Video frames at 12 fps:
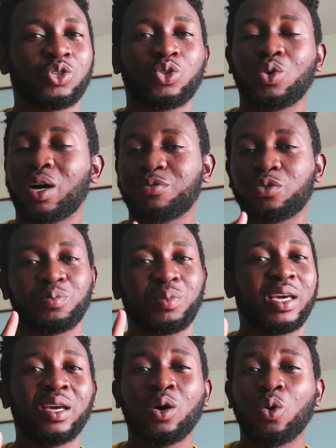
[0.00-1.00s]
You don't have to
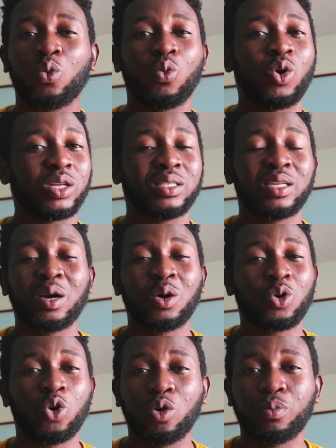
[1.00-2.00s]
pay one
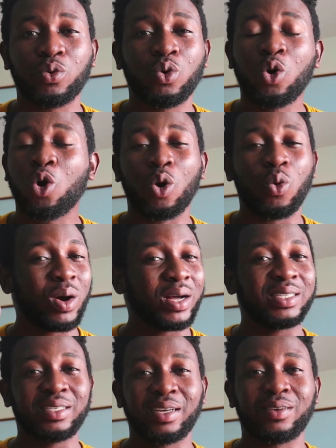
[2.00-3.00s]
kobo or
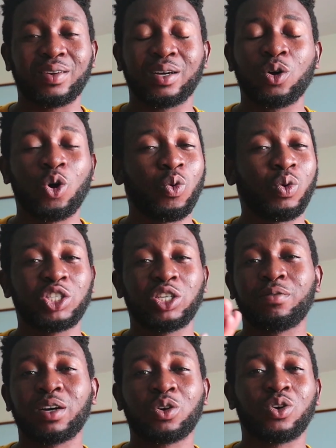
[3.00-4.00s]
one naira or
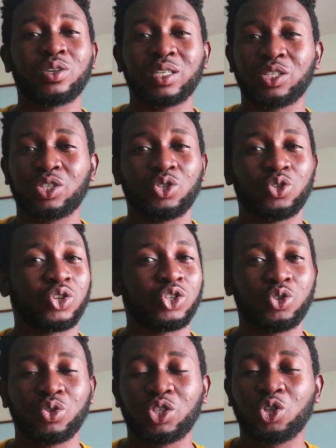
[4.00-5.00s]
whichever currency you're
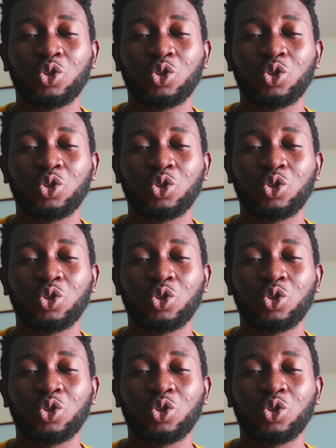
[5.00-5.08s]
using.